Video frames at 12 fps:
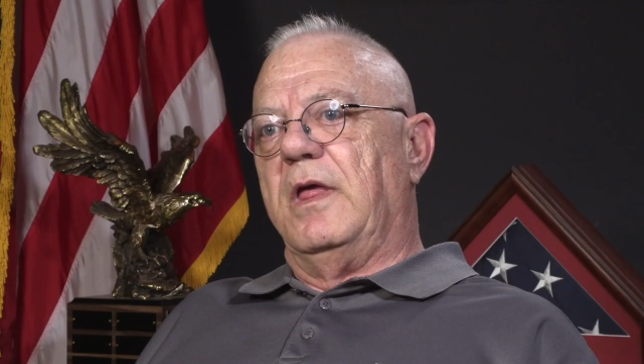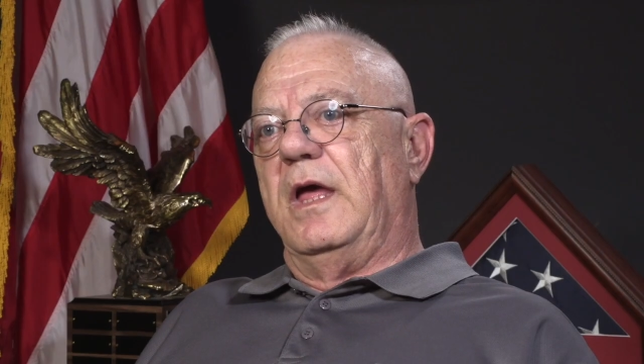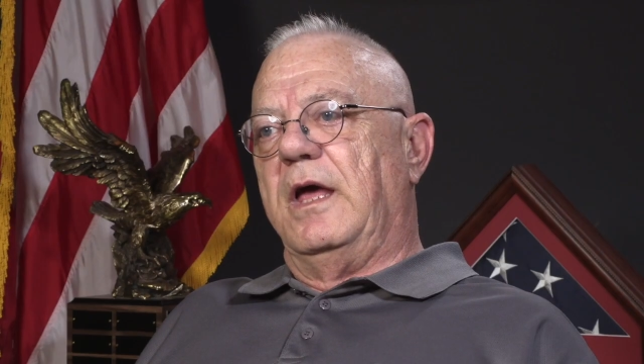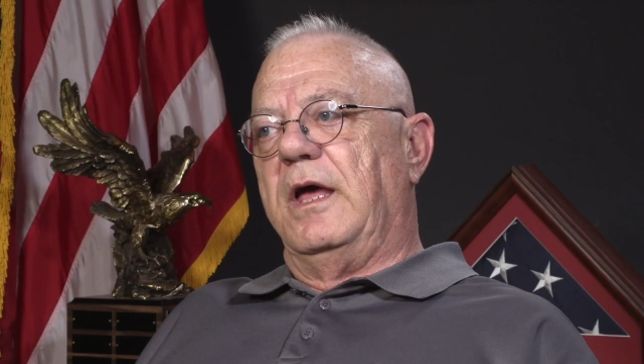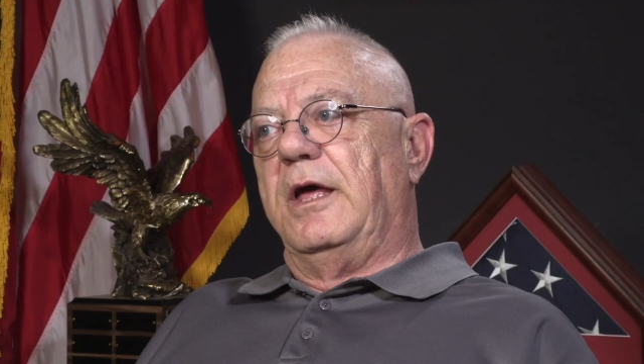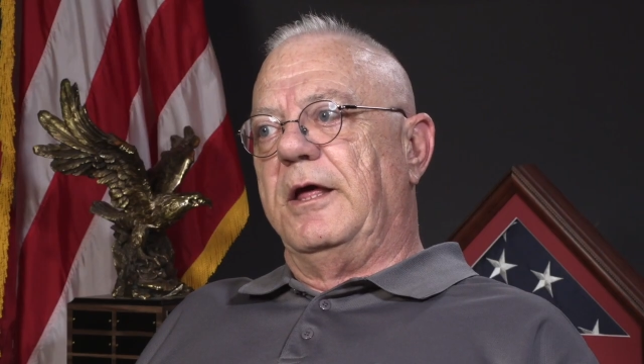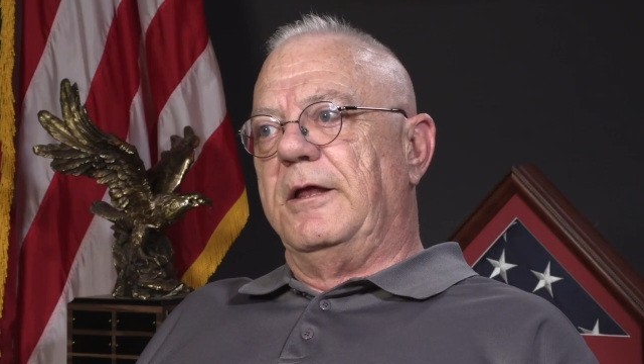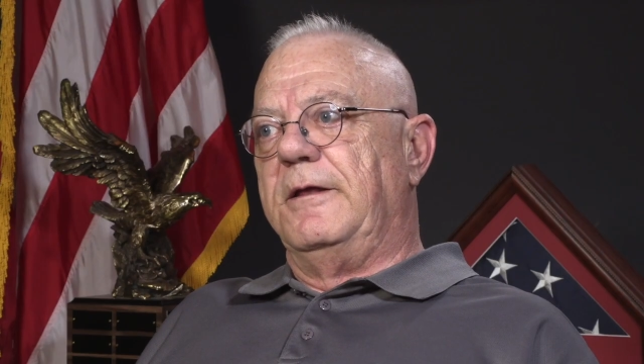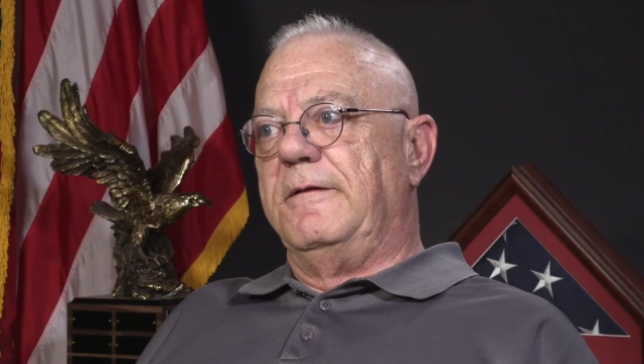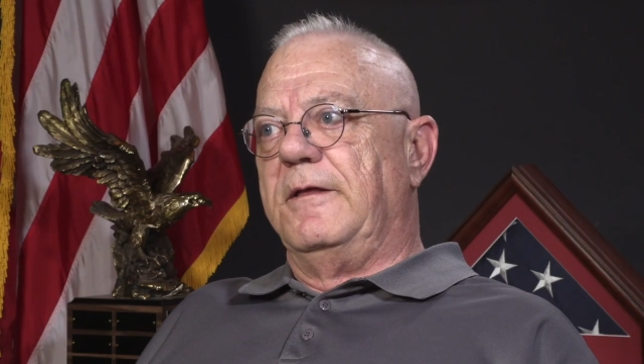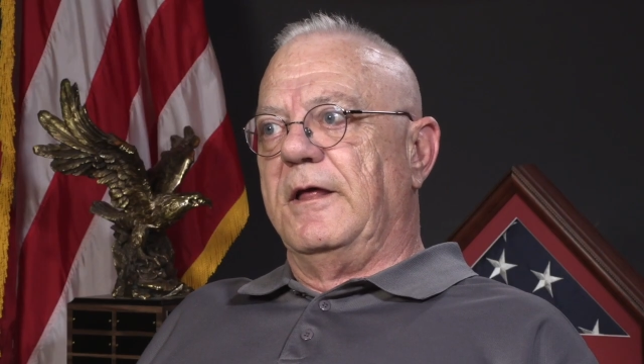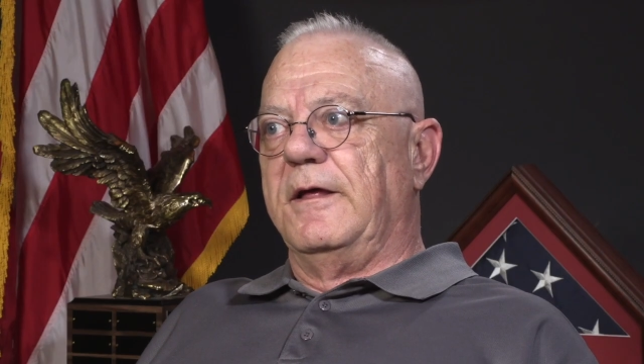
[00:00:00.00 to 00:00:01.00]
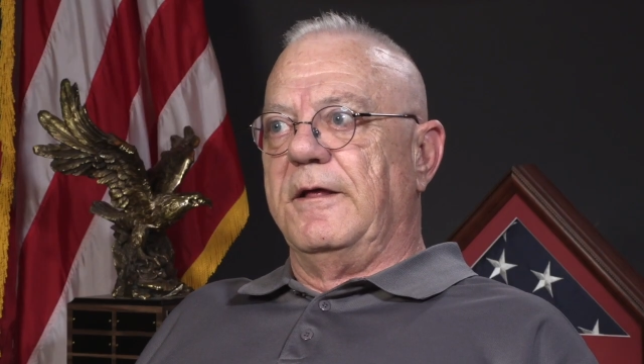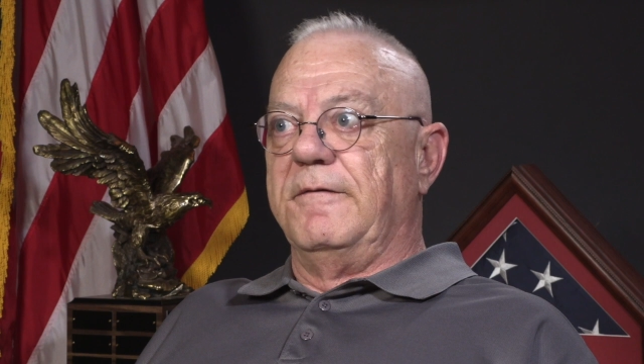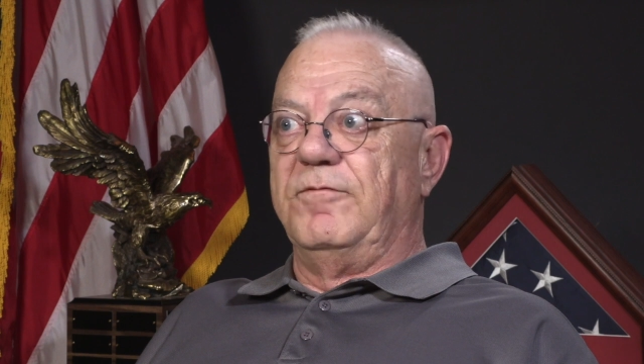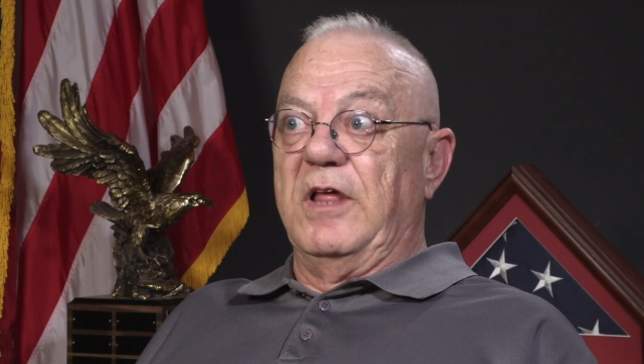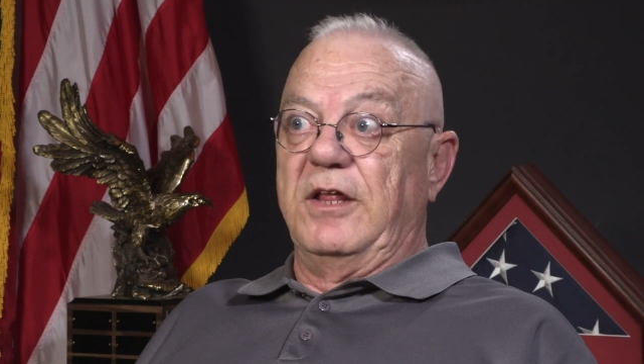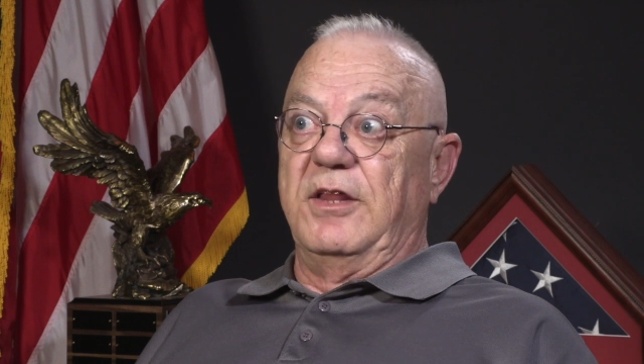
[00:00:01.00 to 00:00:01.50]
And, uh,
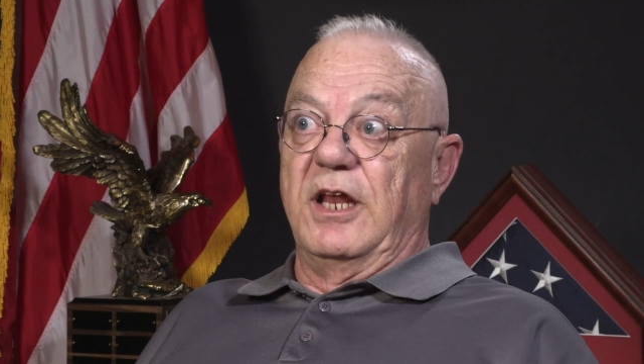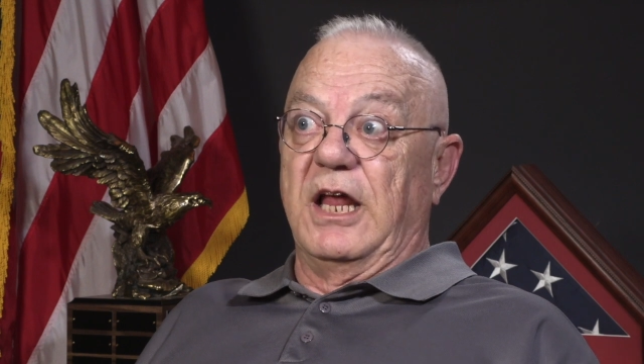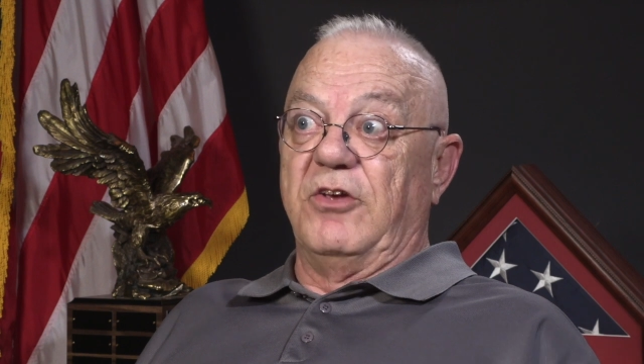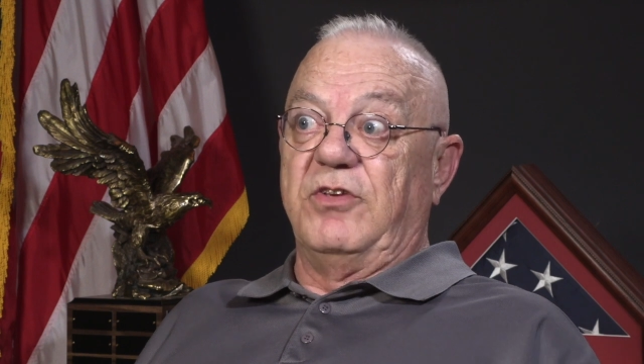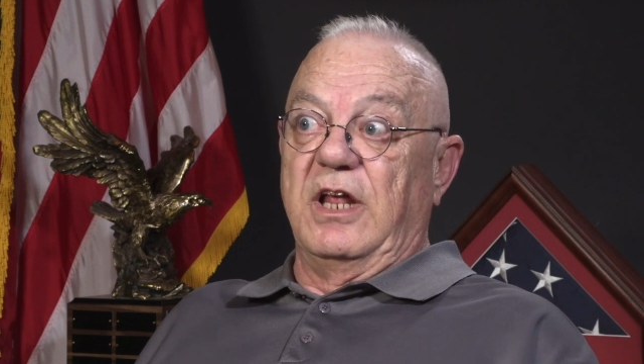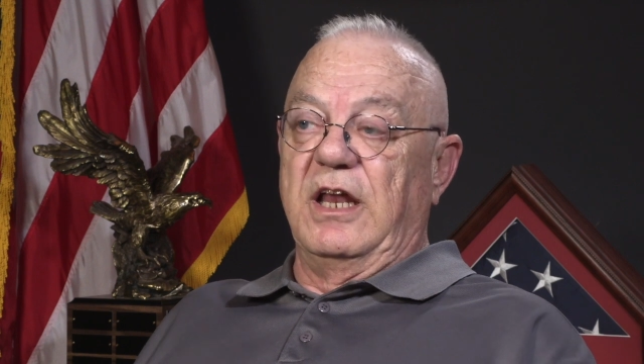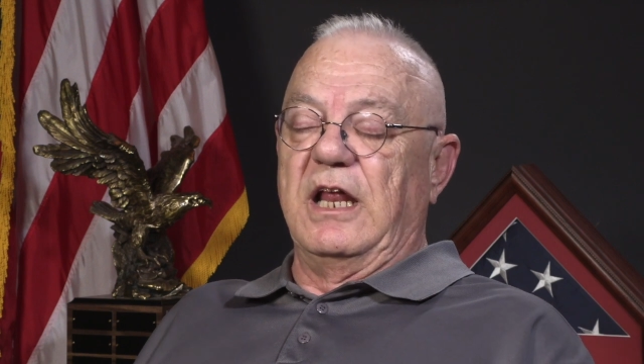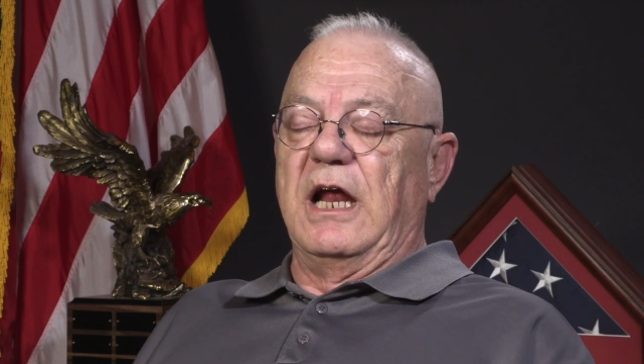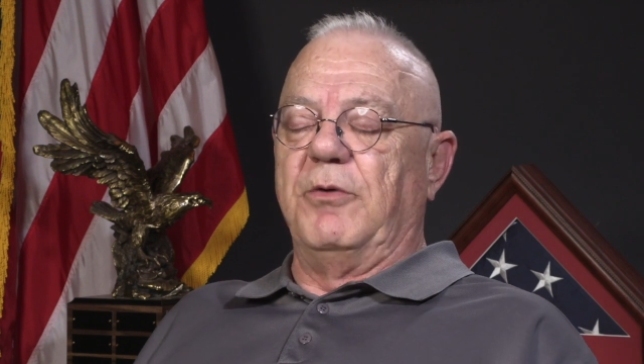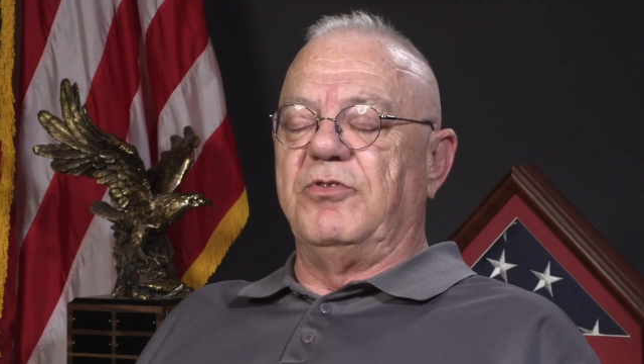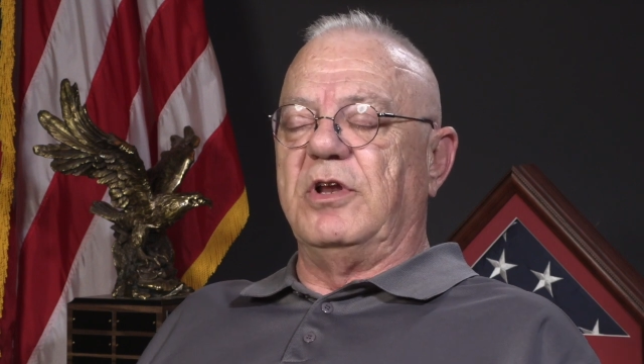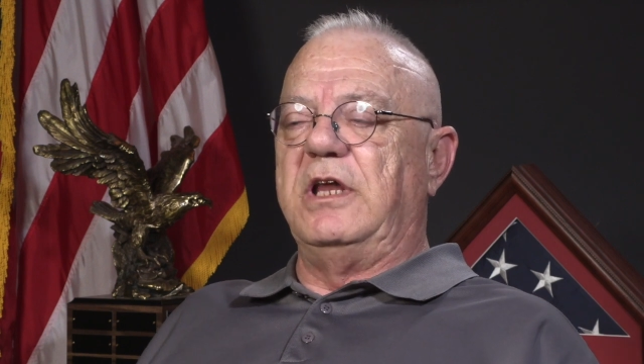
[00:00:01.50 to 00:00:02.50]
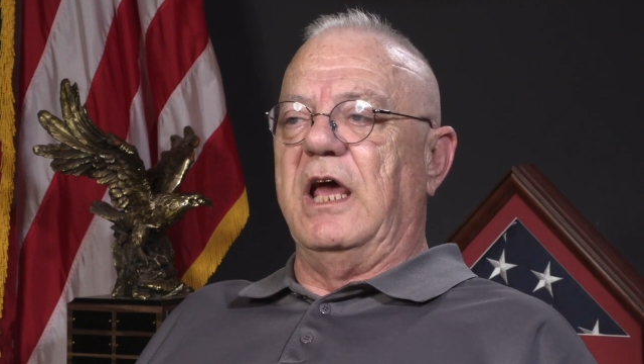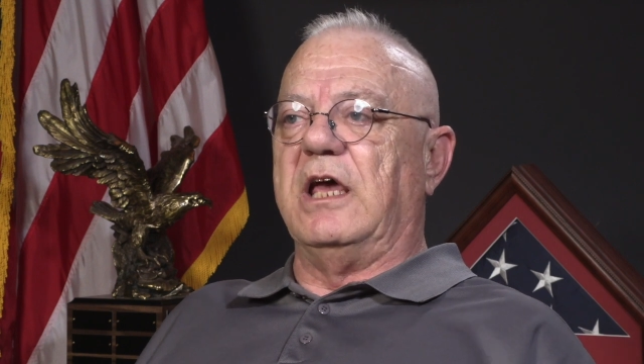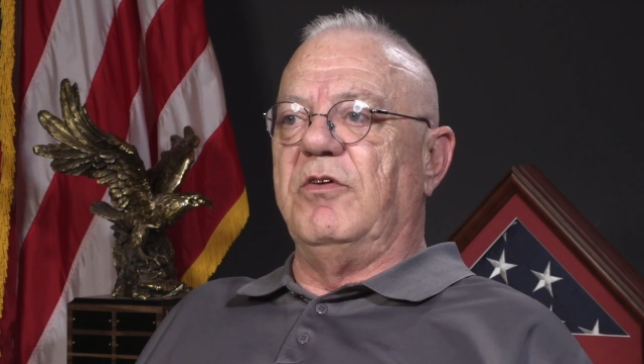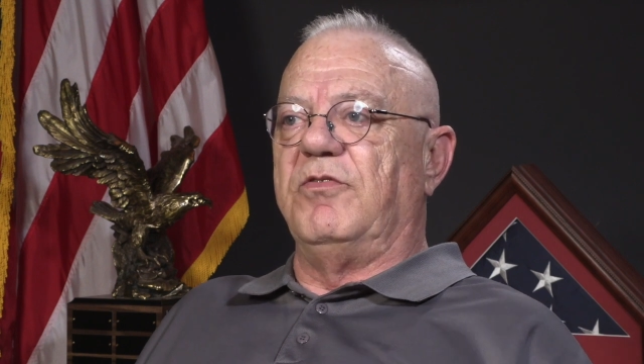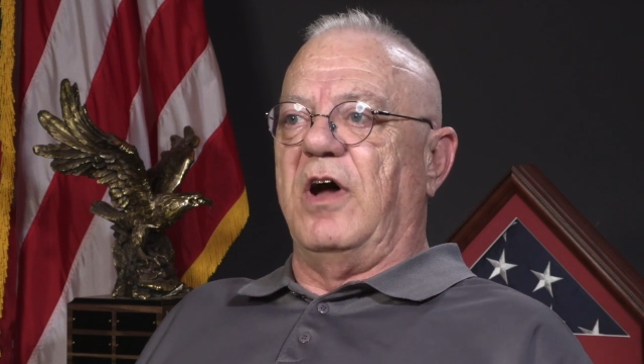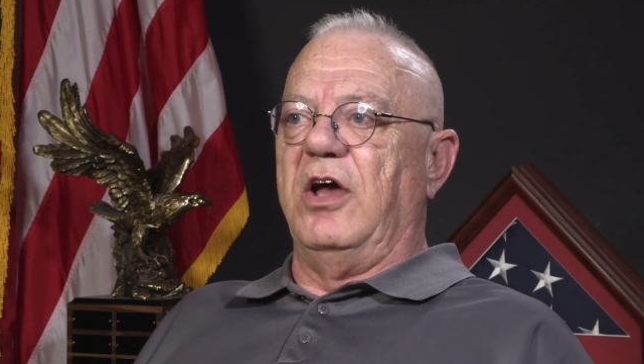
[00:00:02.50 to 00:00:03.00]
and then, like I said, then I was a
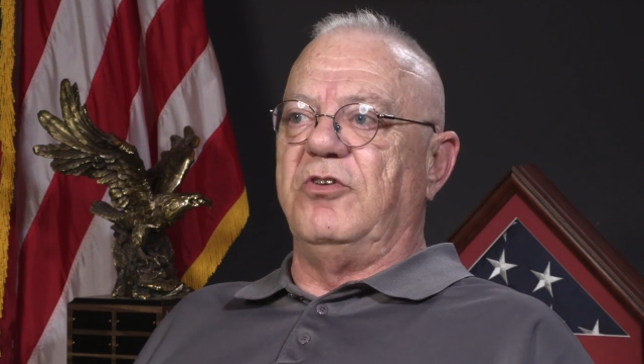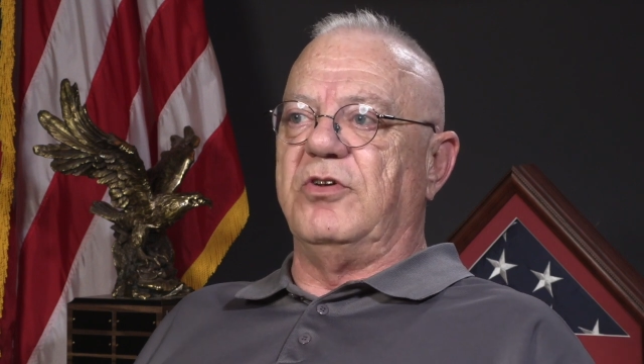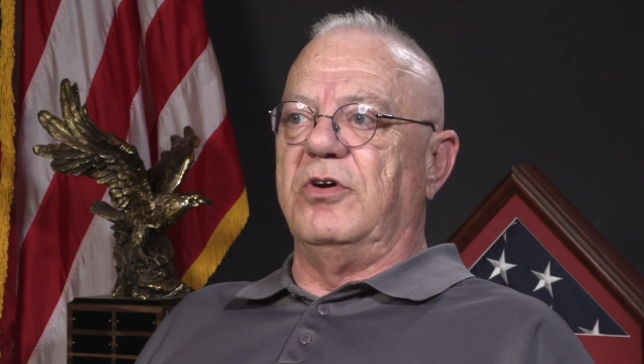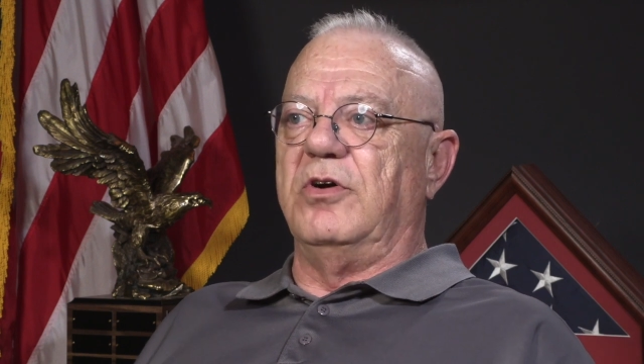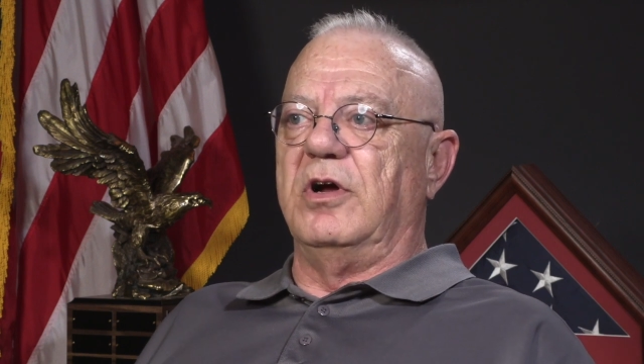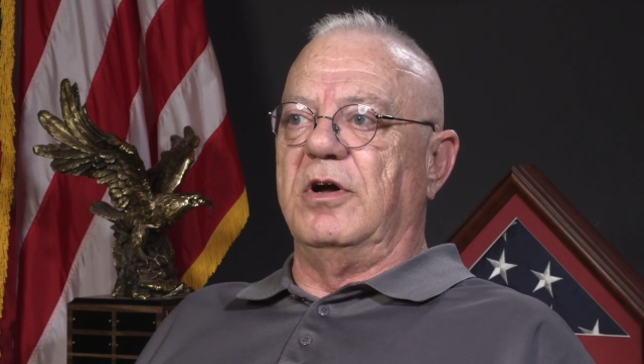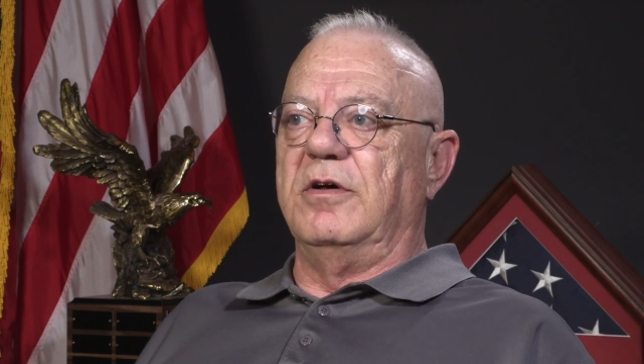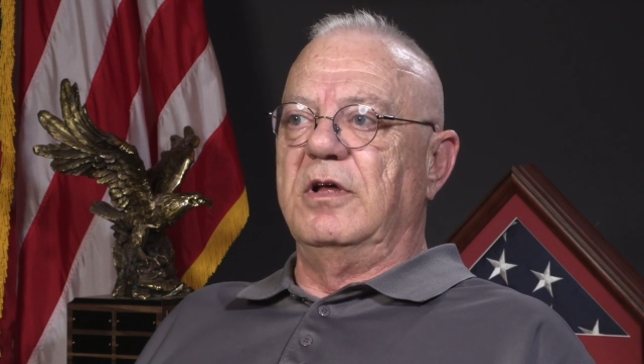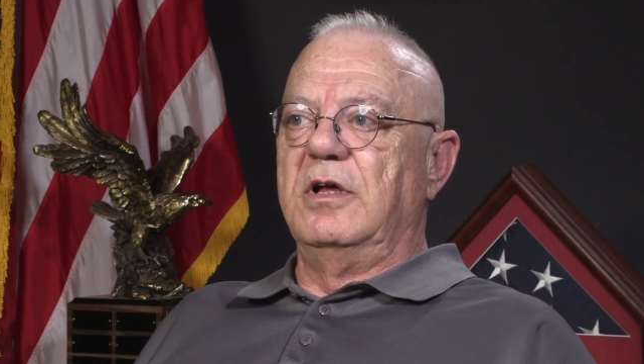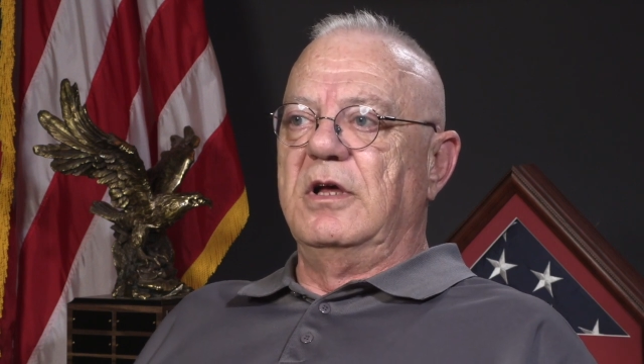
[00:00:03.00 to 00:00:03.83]
tech advisor uh,